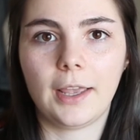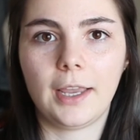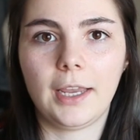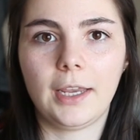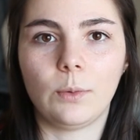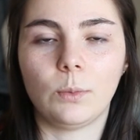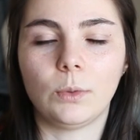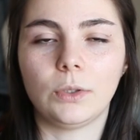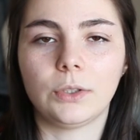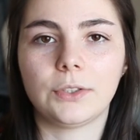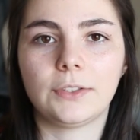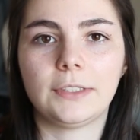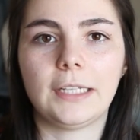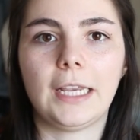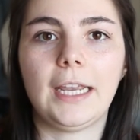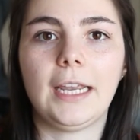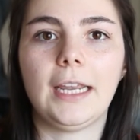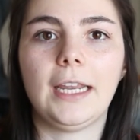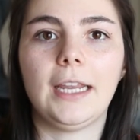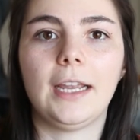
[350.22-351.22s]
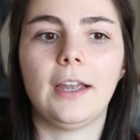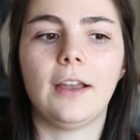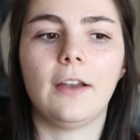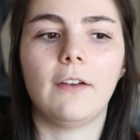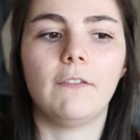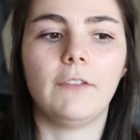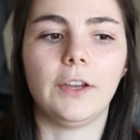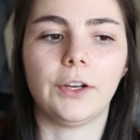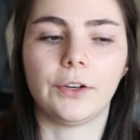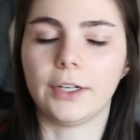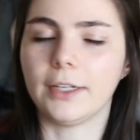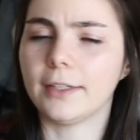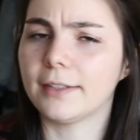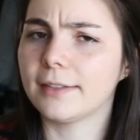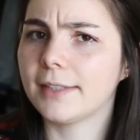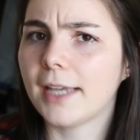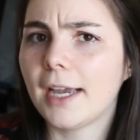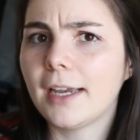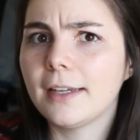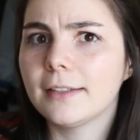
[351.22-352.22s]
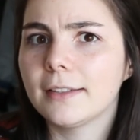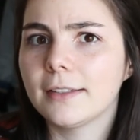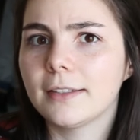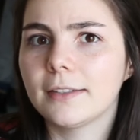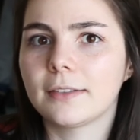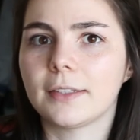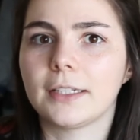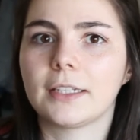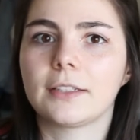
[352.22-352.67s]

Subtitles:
It will say various sizes,